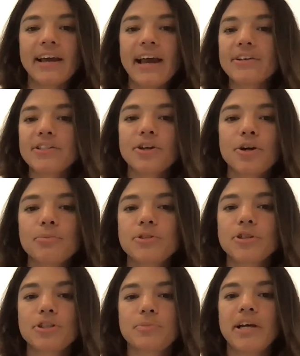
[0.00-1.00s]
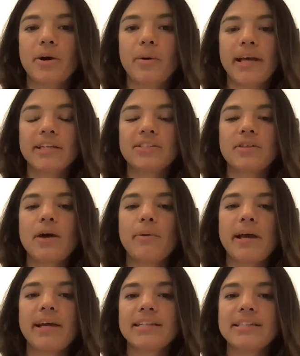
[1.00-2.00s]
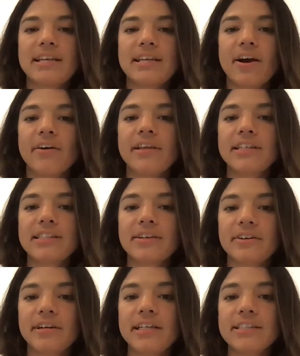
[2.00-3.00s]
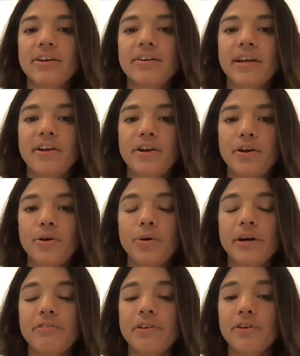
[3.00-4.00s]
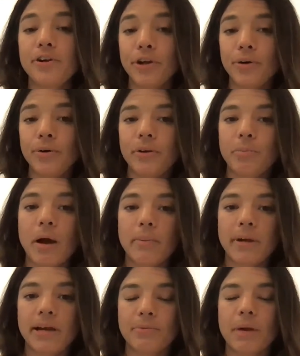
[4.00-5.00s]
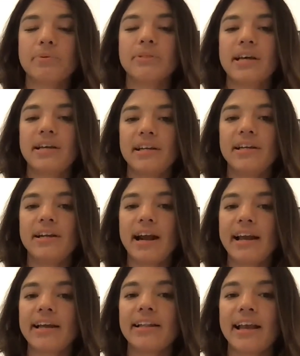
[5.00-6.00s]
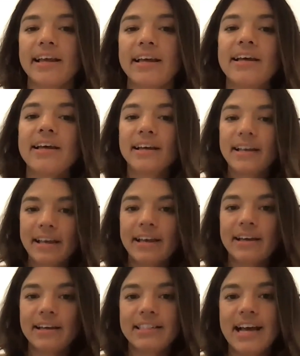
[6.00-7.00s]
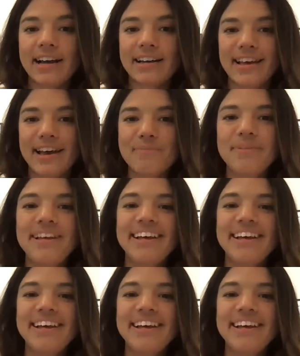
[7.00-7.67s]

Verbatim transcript: How's your home search been going? So that way I can see are they serious? Are they new? If they're new, they're probably unrepresented and I can like attack them.